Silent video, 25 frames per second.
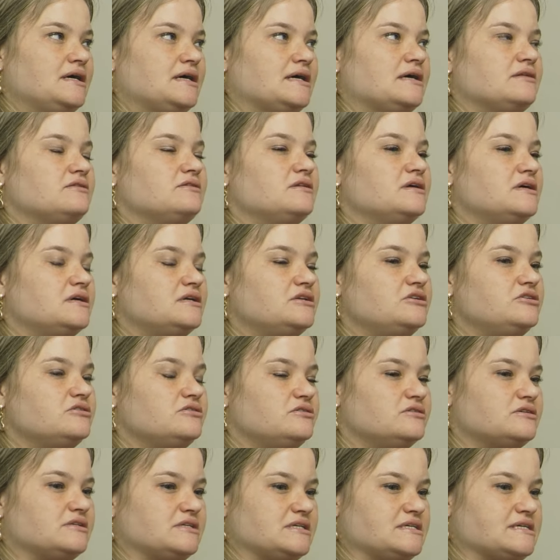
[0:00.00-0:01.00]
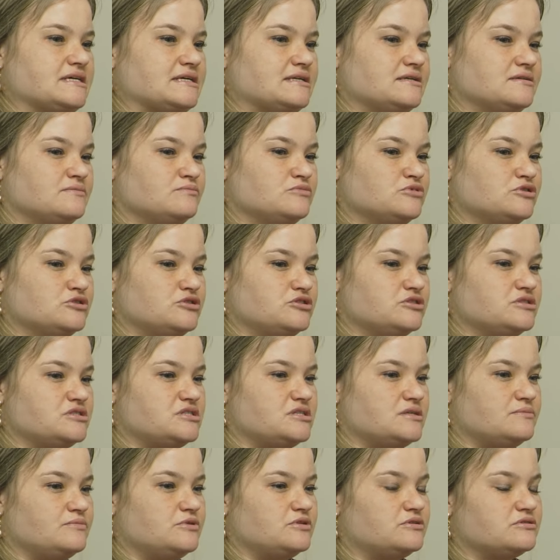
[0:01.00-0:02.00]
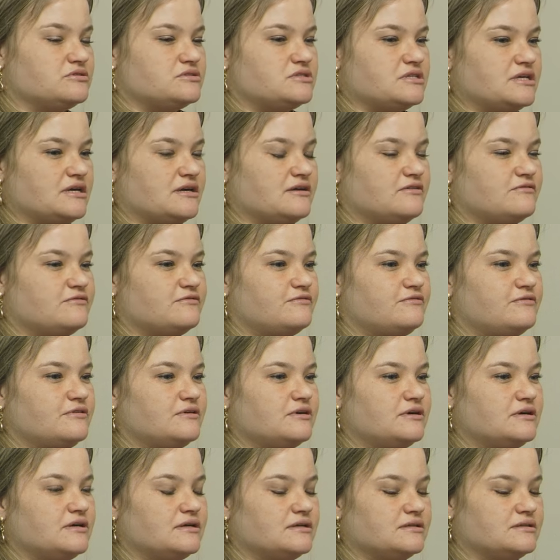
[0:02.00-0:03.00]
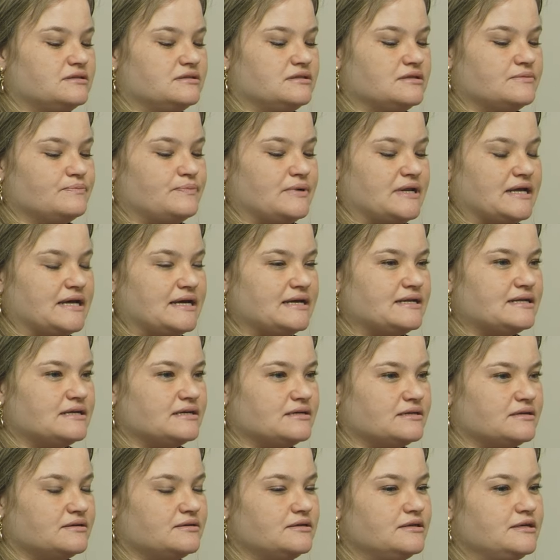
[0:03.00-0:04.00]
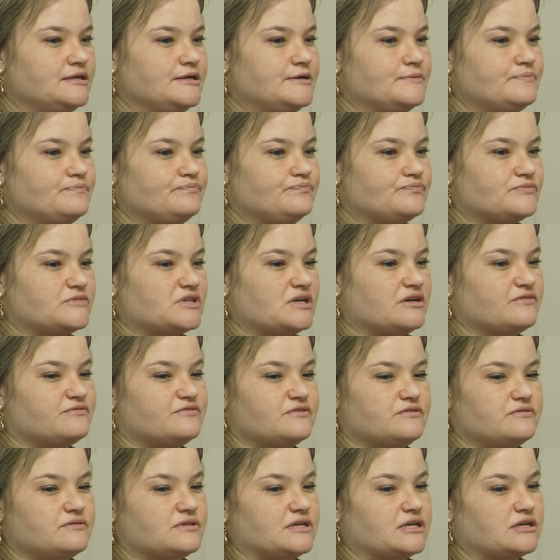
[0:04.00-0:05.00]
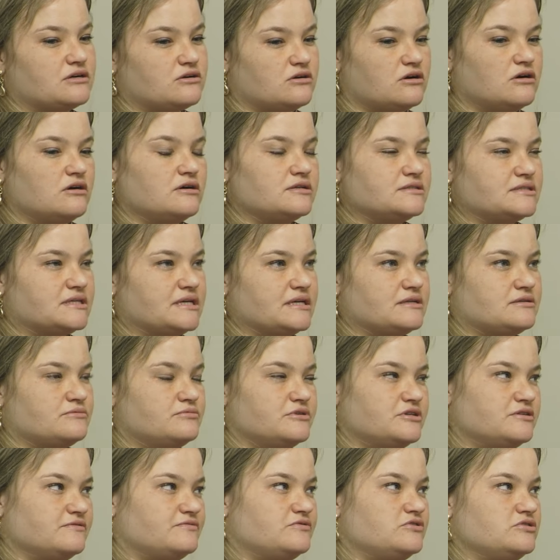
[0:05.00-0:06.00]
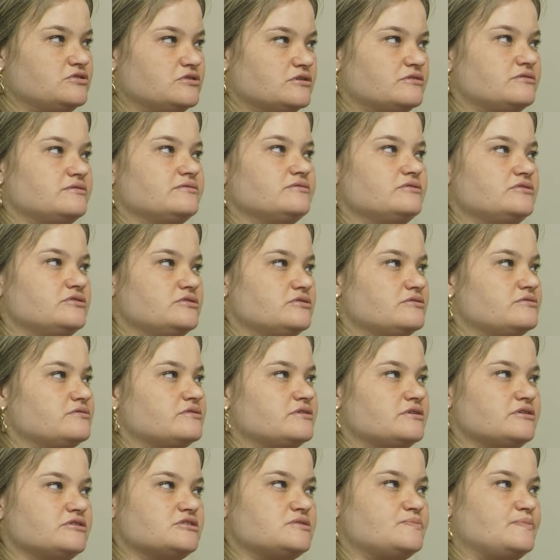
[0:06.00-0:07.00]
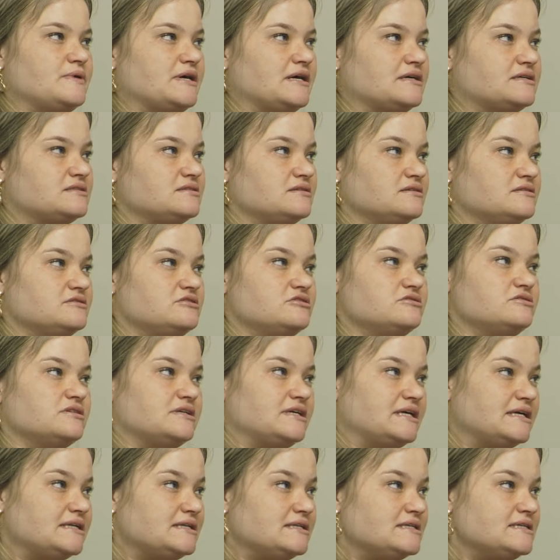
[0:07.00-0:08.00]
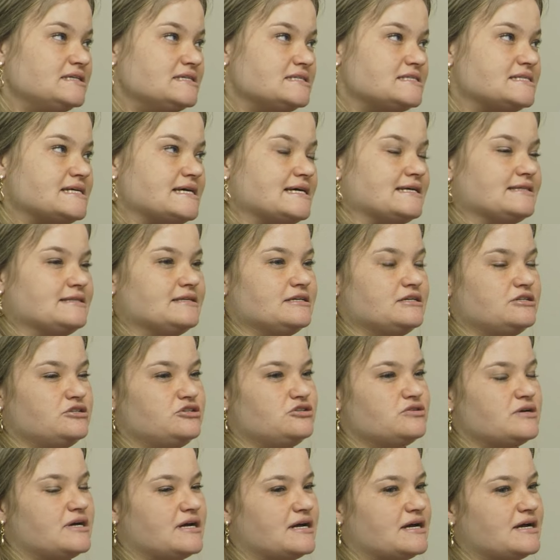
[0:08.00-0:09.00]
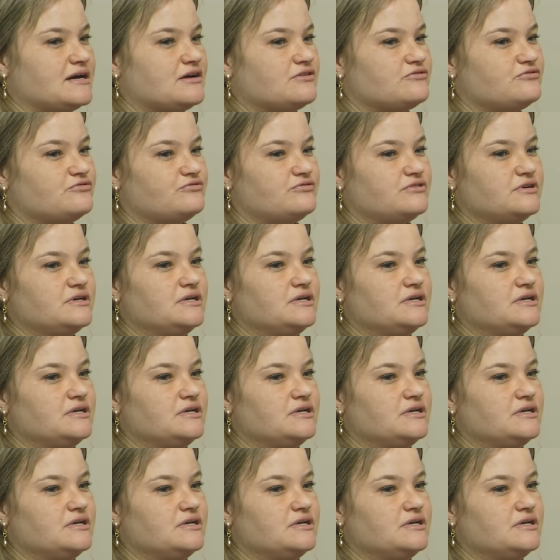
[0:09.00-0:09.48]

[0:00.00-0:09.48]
And then you're looking at an emergency, because if the bladder, if they can't get rid of the urine goes back into the kidneys, and then you have